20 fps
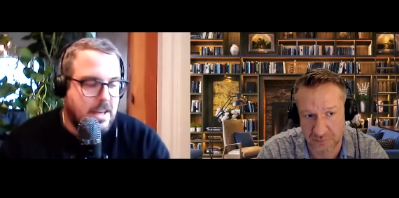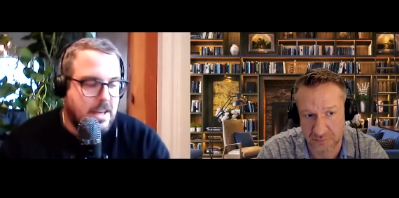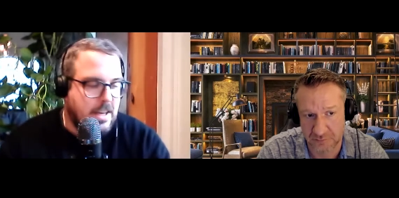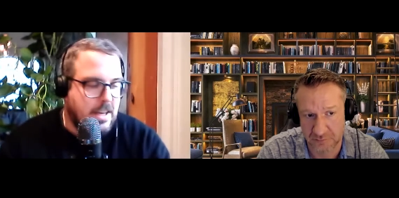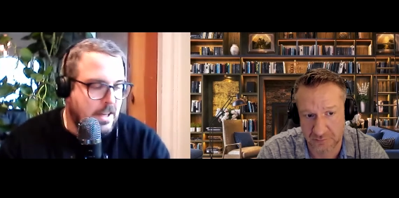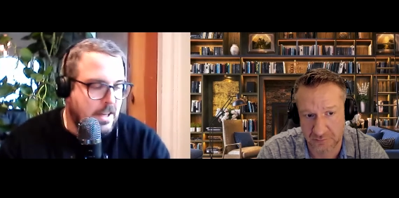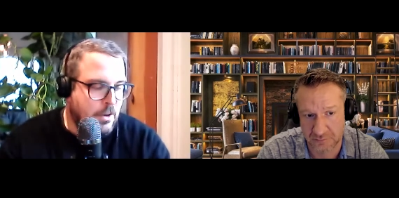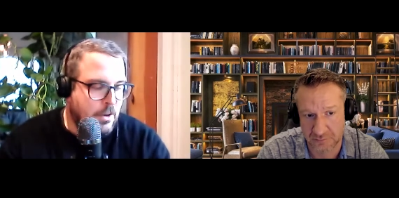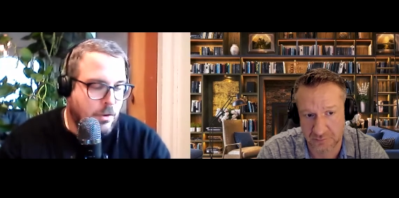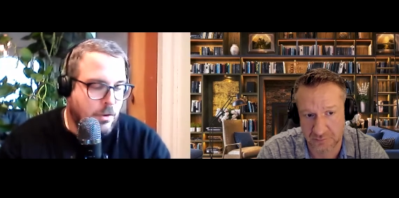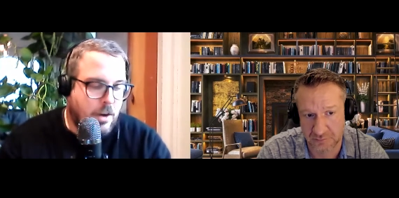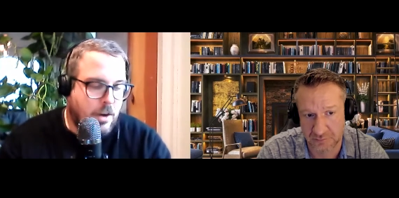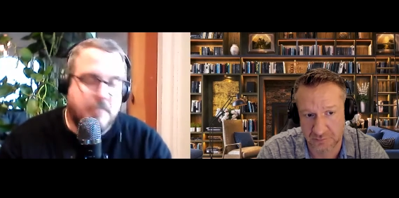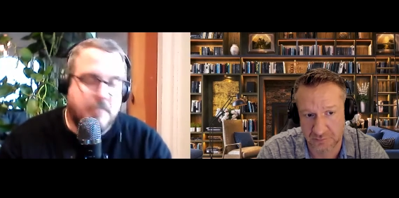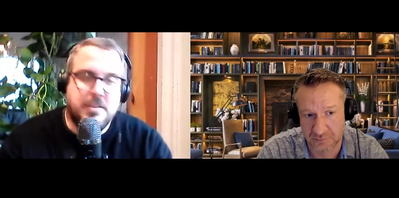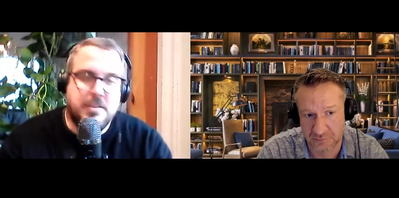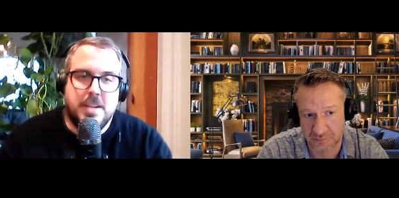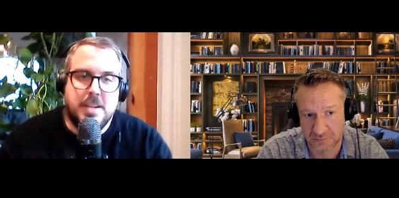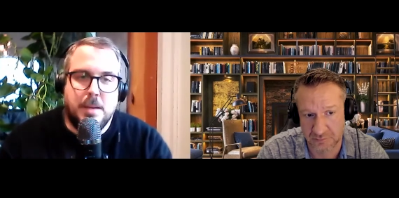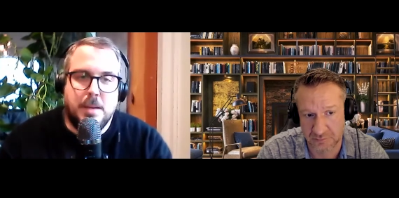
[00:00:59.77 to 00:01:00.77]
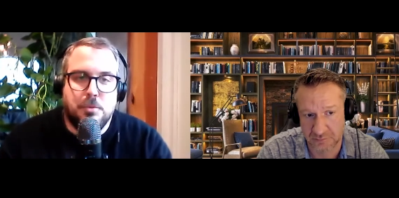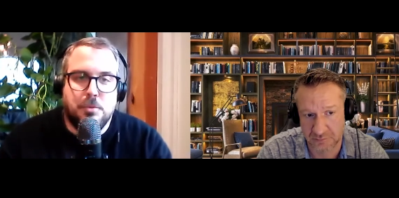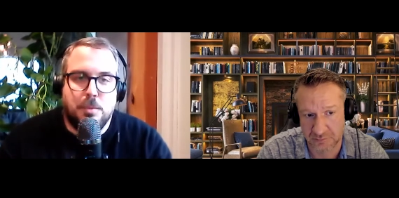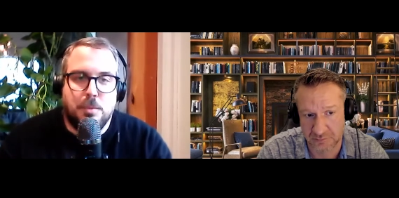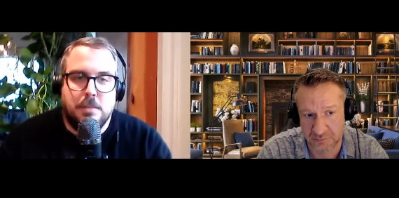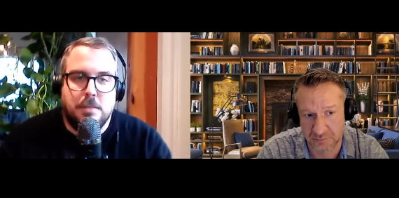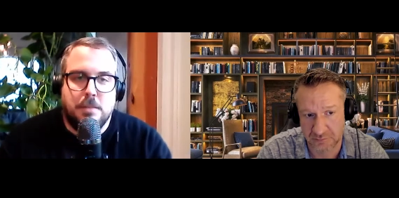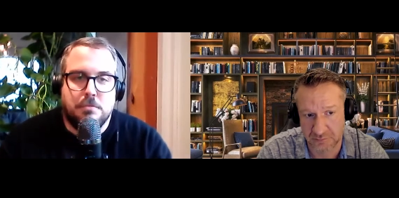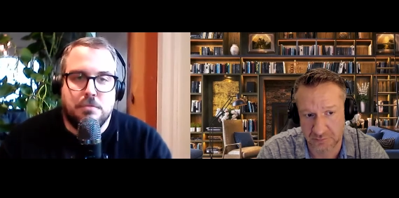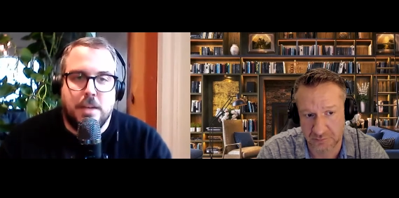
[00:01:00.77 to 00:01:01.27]
Speaker 1: you know, oftentimes
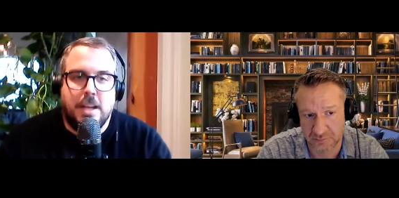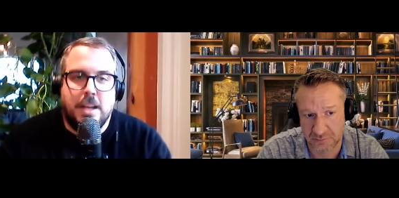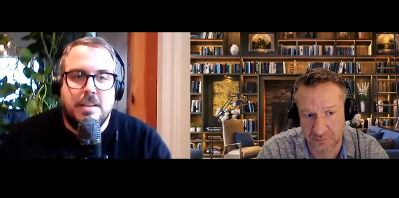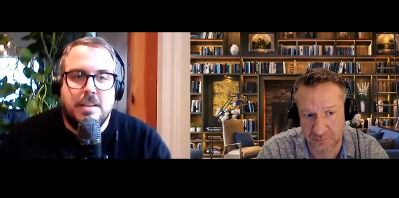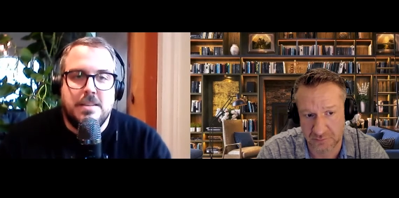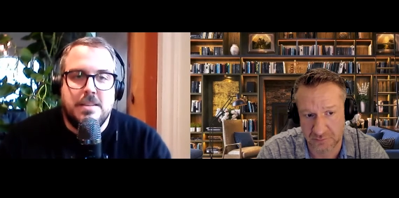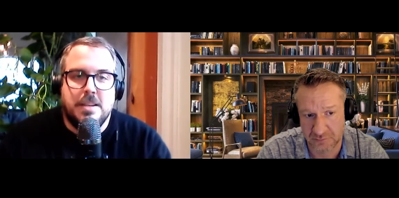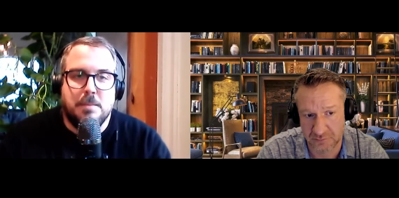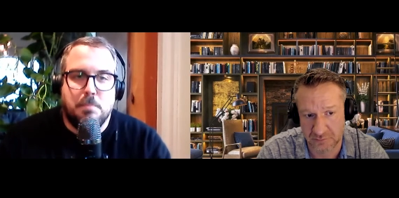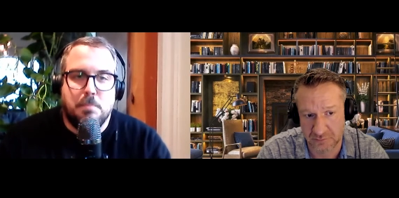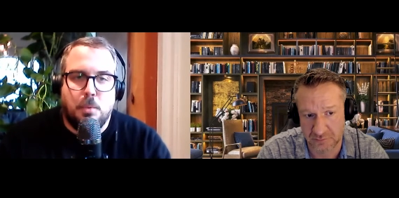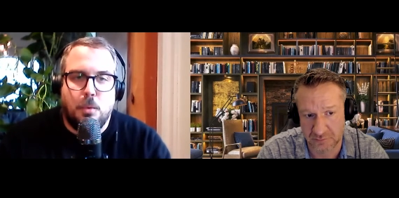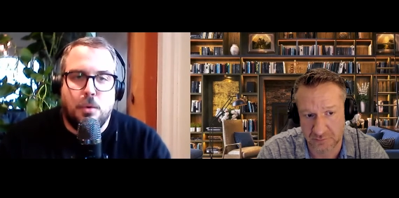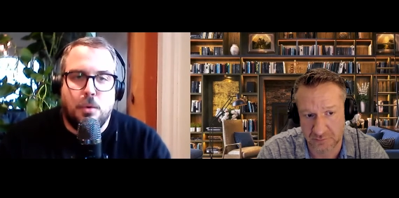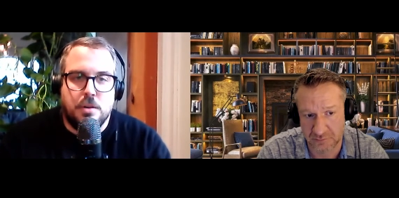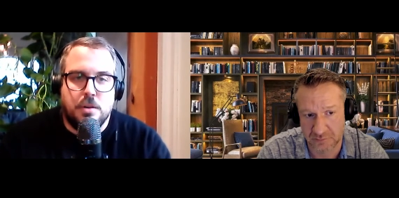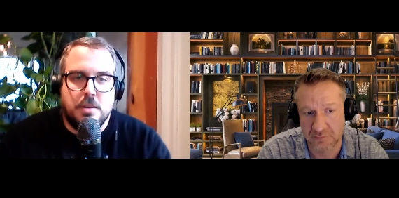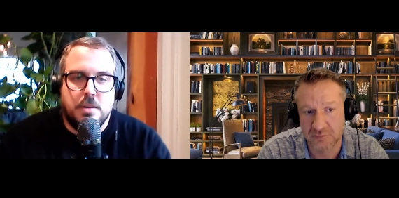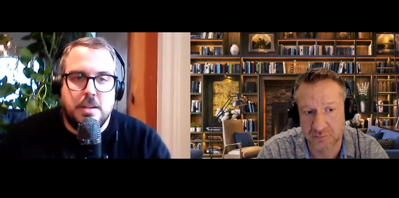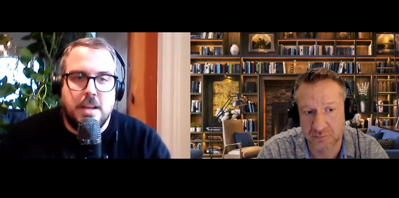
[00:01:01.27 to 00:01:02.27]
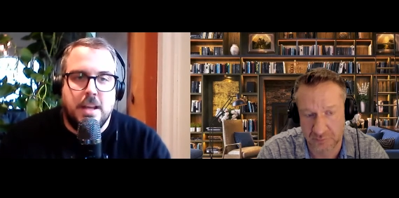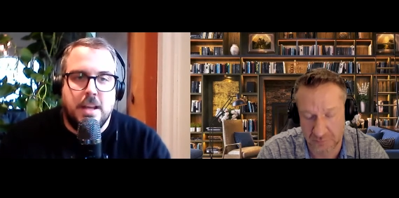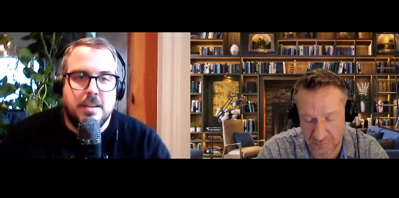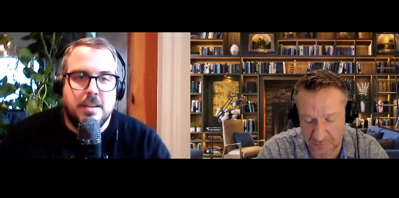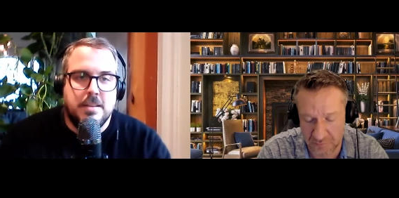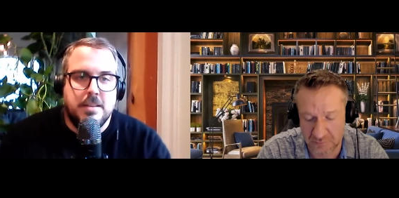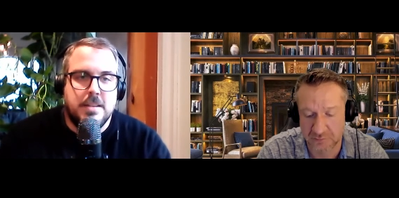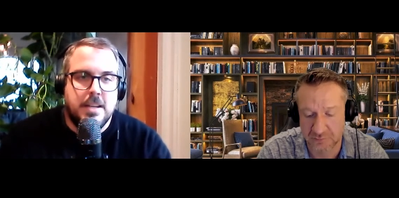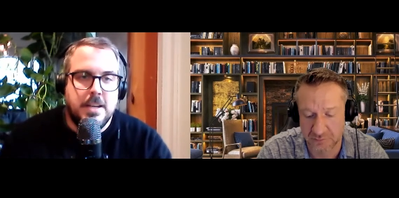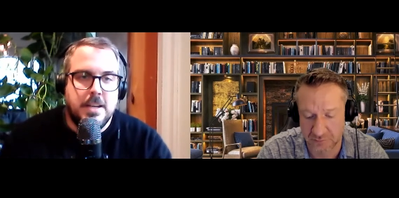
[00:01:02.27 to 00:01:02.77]
when it rained, it poured,
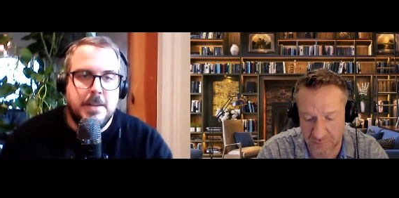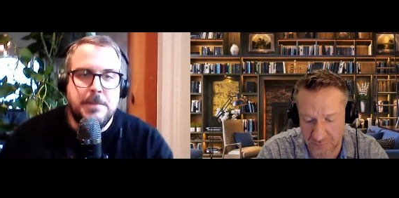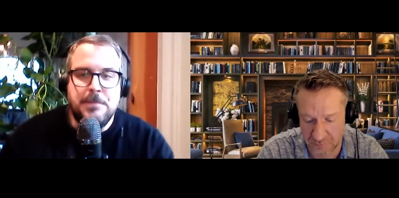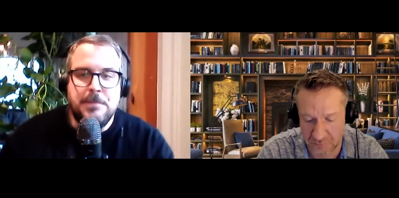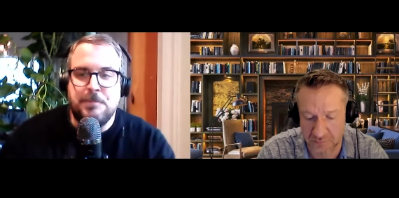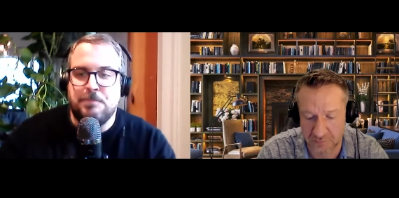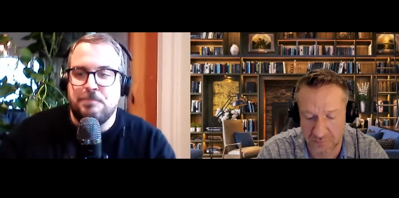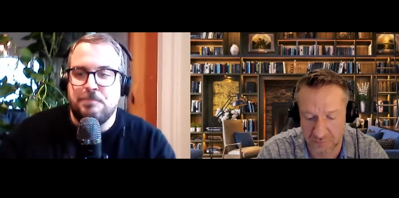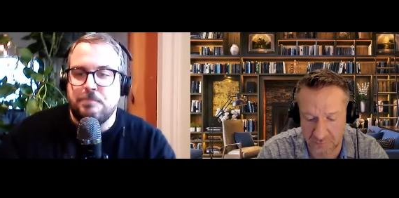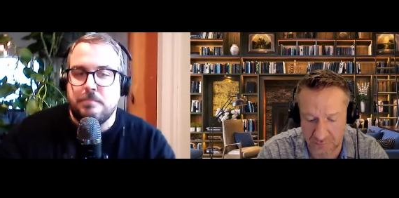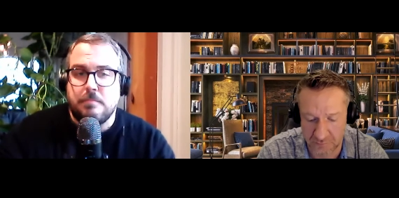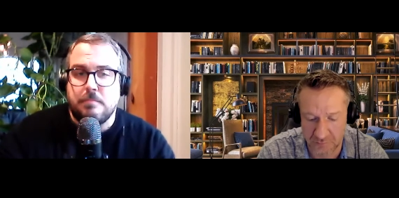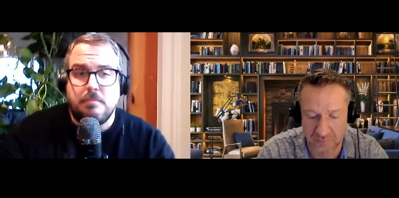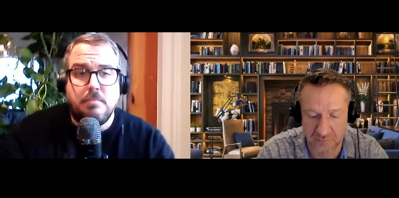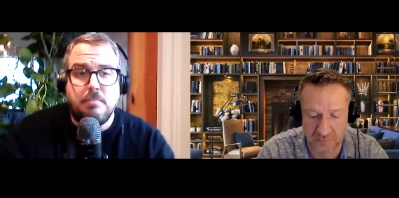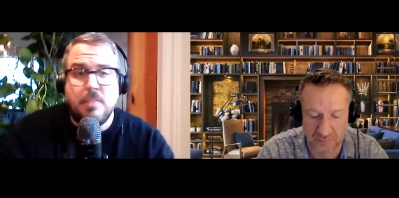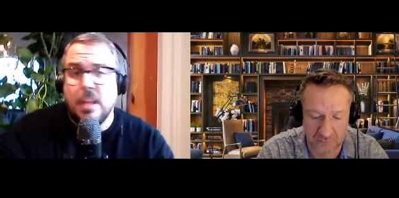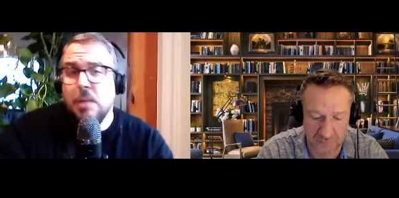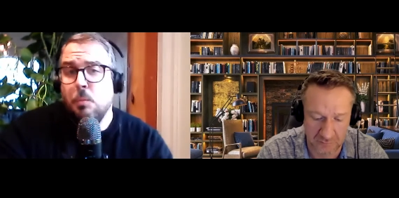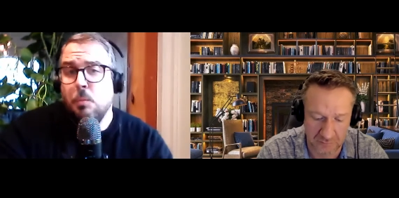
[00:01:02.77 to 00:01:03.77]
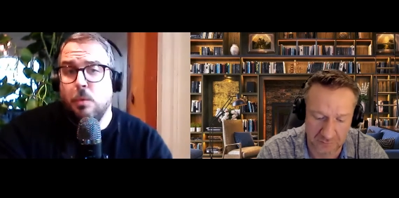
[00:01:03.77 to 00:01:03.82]
and uh, it